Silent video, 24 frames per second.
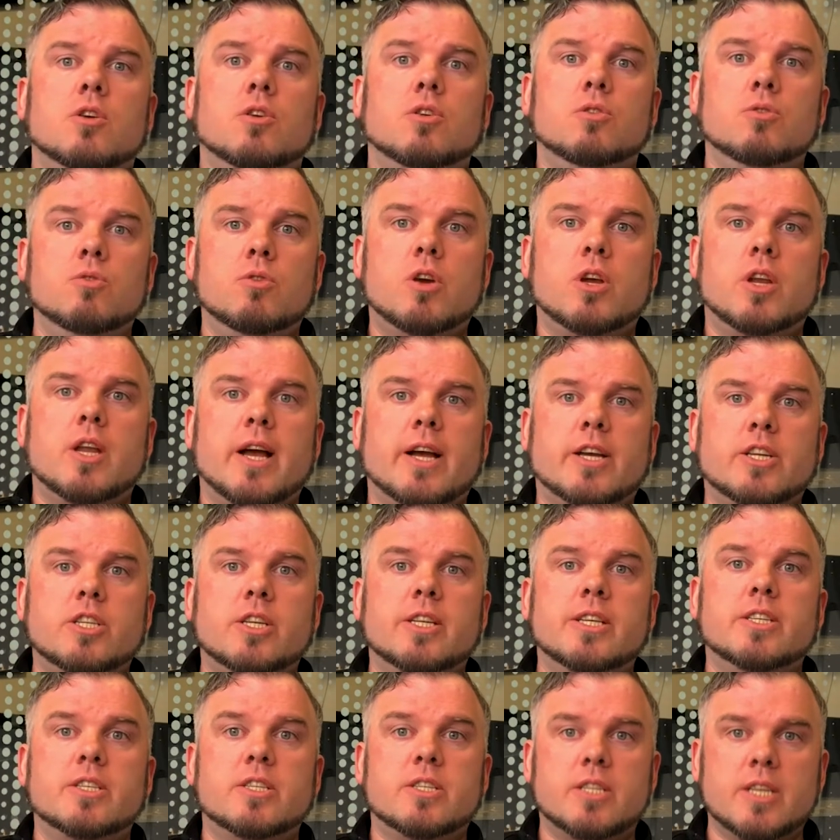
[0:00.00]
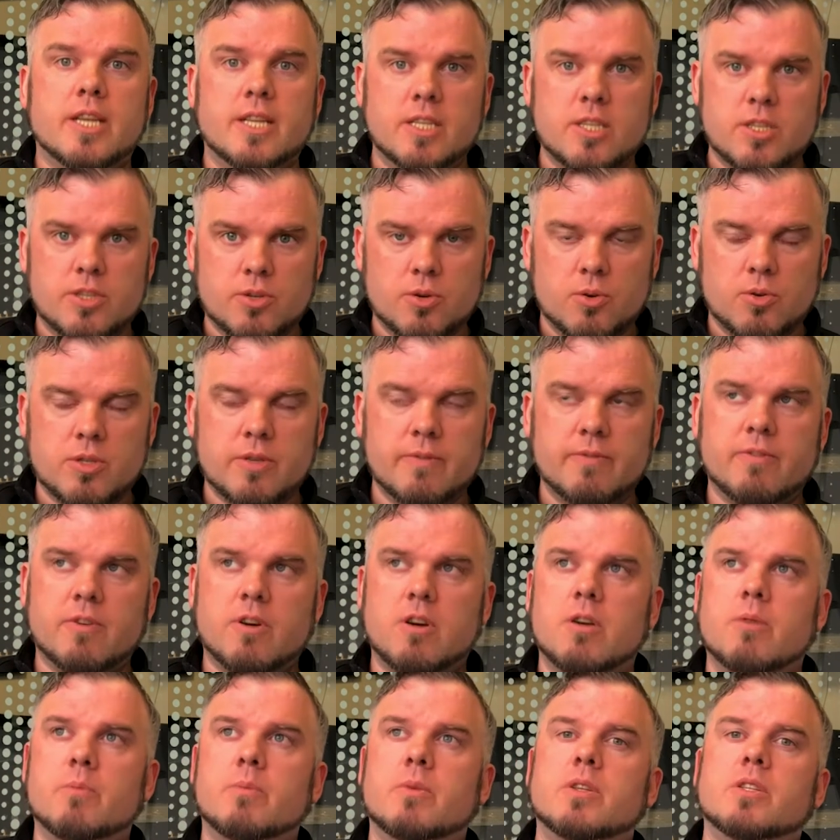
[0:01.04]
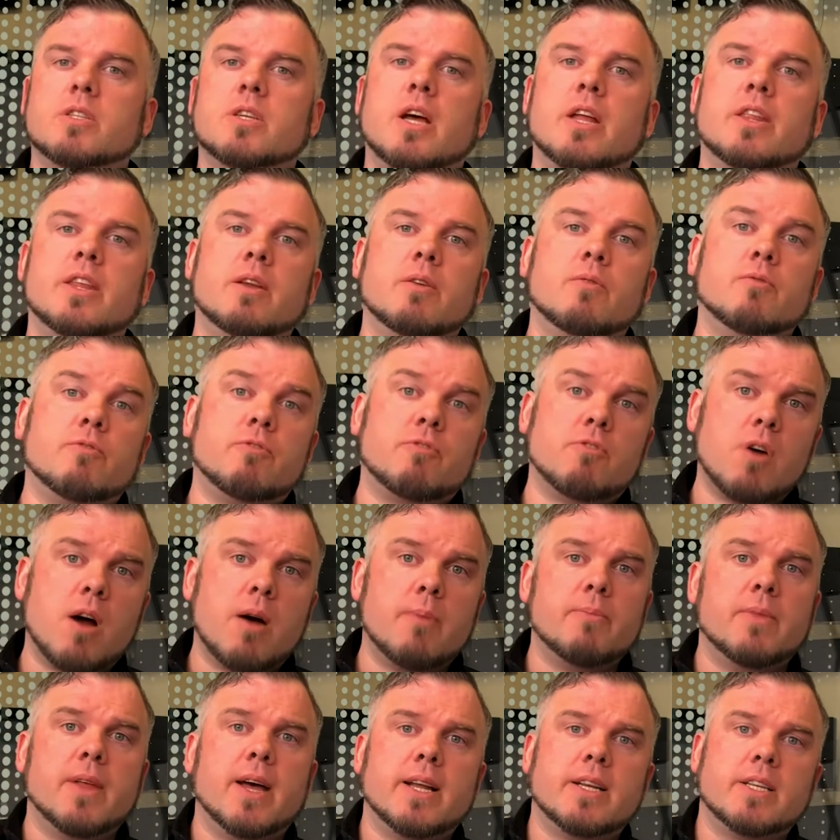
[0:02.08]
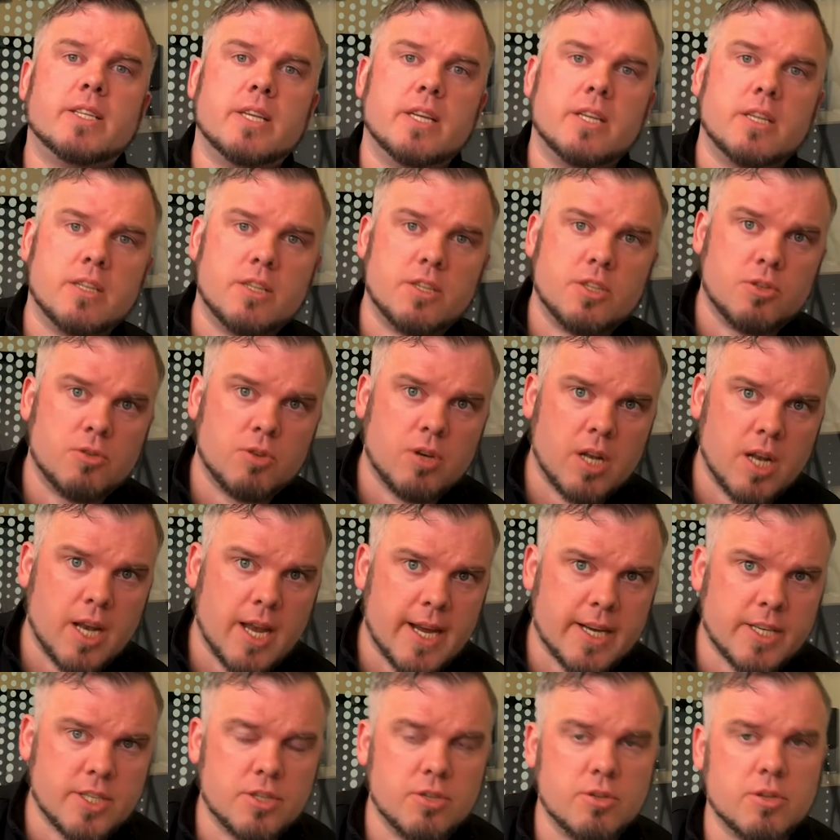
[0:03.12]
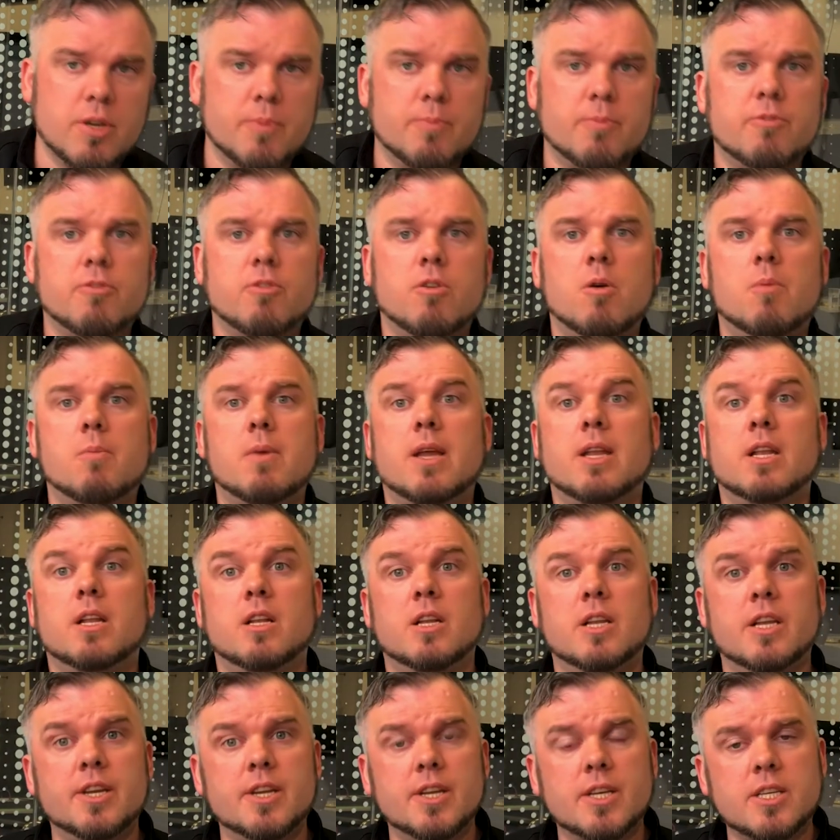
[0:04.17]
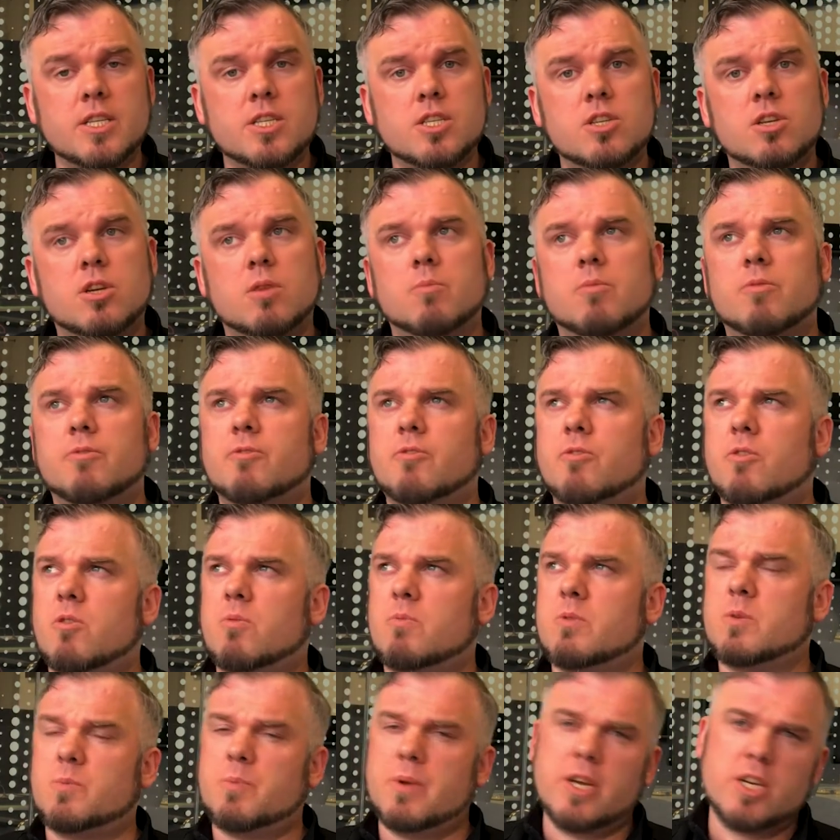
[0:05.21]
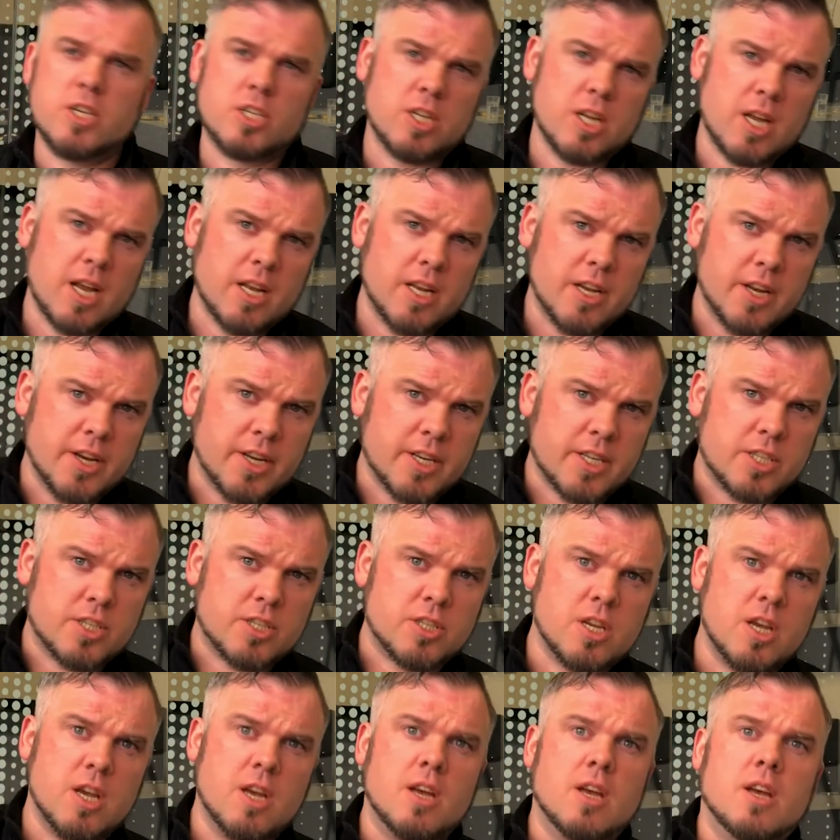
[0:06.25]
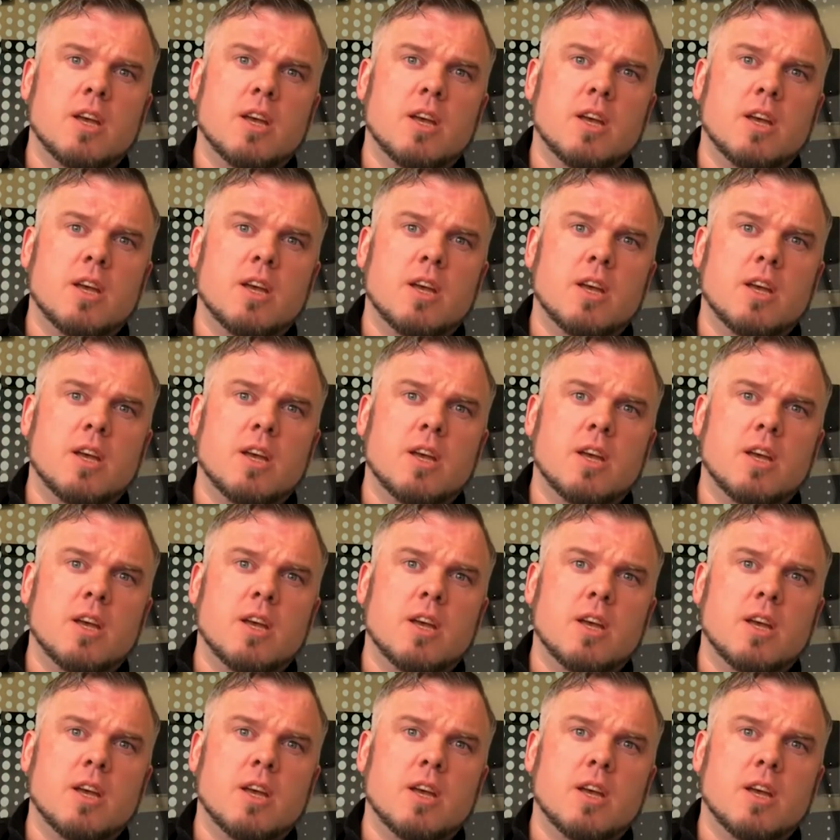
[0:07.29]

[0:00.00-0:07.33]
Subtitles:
you can actually sense those environments, and then from that data that you collect, you can perform analytics, you can perform spatial analytics,